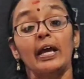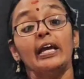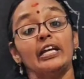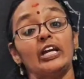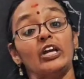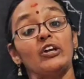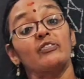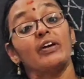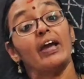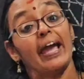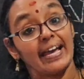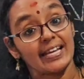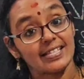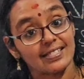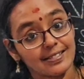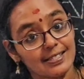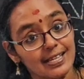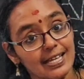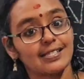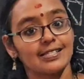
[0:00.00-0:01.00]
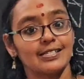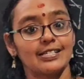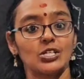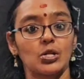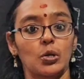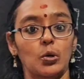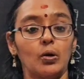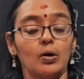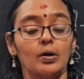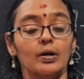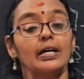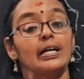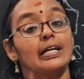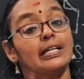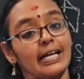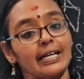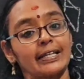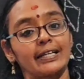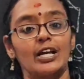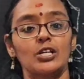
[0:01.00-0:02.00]
If S is 0, in
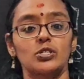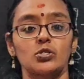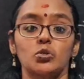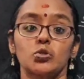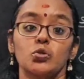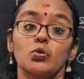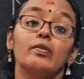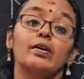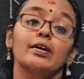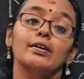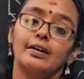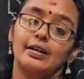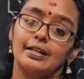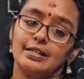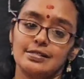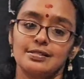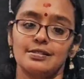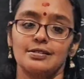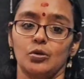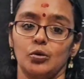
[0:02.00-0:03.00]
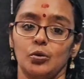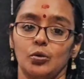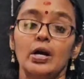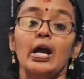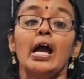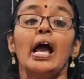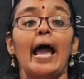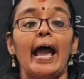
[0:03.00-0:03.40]
that case also work done is 0.